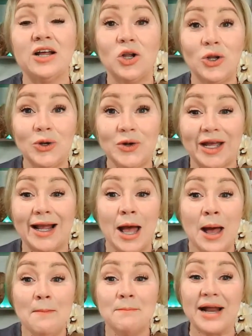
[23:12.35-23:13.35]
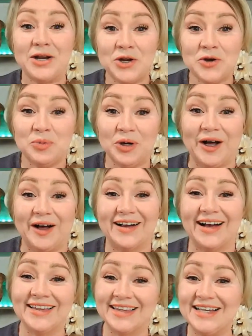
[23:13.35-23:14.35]
including my new
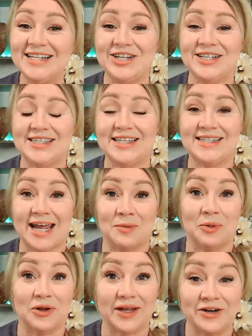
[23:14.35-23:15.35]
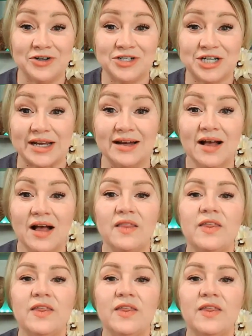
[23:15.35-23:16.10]
book, Unleashing Sustainable Energy,